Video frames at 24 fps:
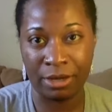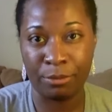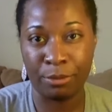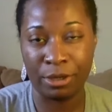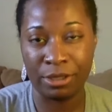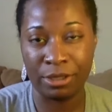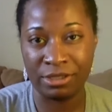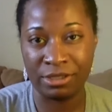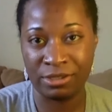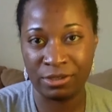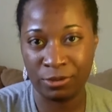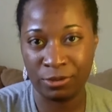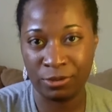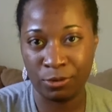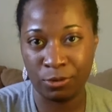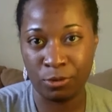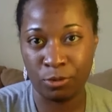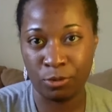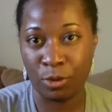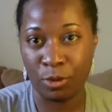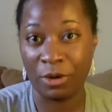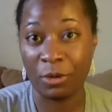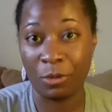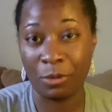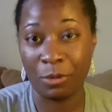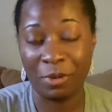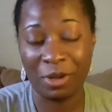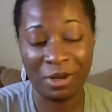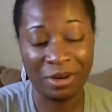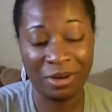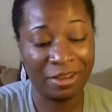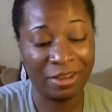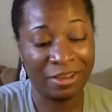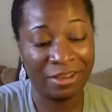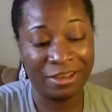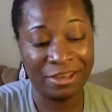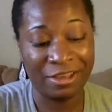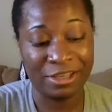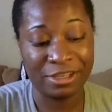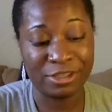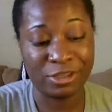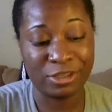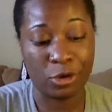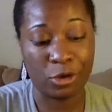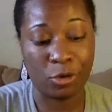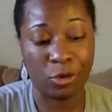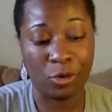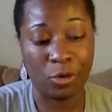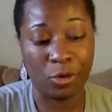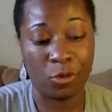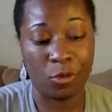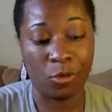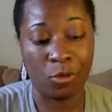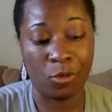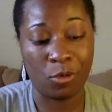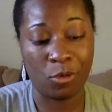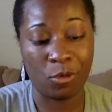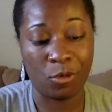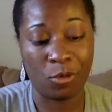Diana Prince to Wonder Woman. So